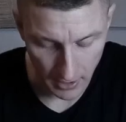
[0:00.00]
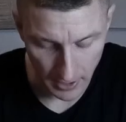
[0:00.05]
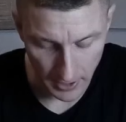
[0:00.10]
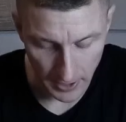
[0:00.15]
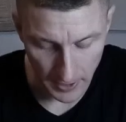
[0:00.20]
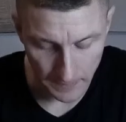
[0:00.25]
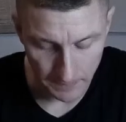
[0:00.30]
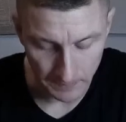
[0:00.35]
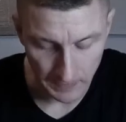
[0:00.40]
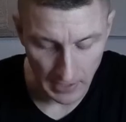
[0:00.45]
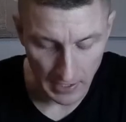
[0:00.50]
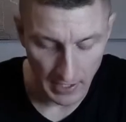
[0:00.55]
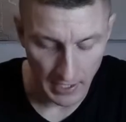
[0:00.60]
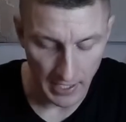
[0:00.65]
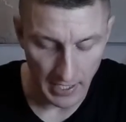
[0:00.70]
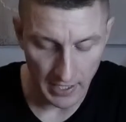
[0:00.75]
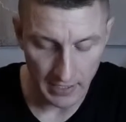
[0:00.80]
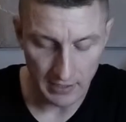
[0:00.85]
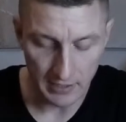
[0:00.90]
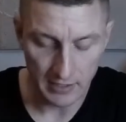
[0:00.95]
and
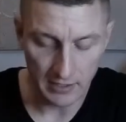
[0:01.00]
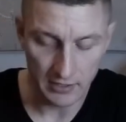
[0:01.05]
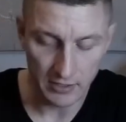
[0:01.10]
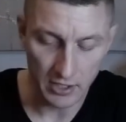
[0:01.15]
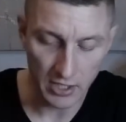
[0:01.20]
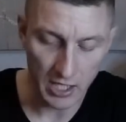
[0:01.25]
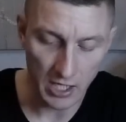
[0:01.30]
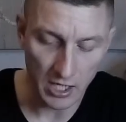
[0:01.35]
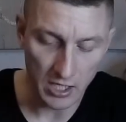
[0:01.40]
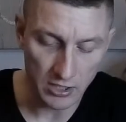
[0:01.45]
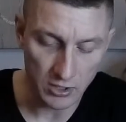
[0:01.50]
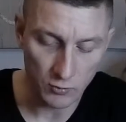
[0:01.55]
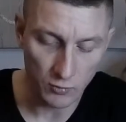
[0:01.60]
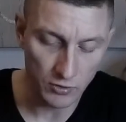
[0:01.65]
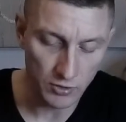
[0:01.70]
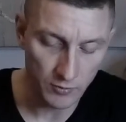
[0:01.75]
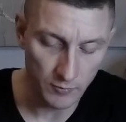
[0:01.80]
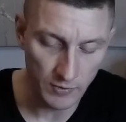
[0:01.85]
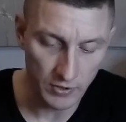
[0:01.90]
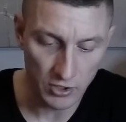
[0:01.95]
the cards
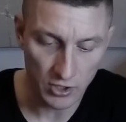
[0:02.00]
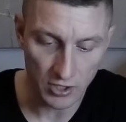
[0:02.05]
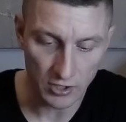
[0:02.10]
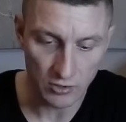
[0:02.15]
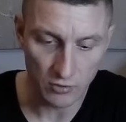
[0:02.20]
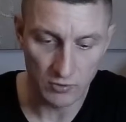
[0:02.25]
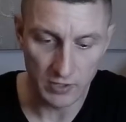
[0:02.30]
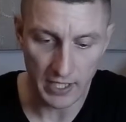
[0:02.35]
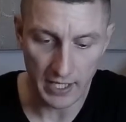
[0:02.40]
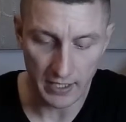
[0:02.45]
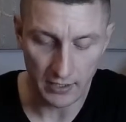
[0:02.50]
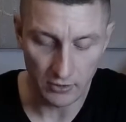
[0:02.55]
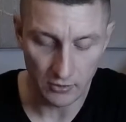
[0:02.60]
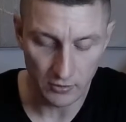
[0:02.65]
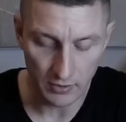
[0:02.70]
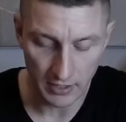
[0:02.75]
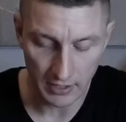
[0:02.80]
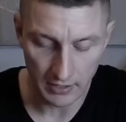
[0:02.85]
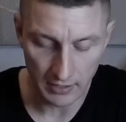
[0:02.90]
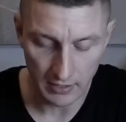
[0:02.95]
wants me just to tell you
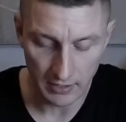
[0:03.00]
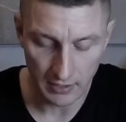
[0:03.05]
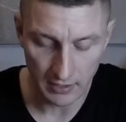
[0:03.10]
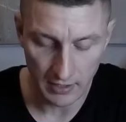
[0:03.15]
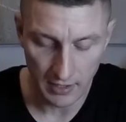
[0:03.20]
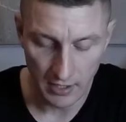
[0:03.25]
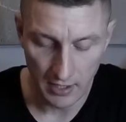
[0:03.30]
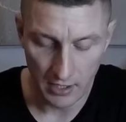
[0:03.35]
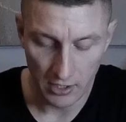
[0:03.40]
that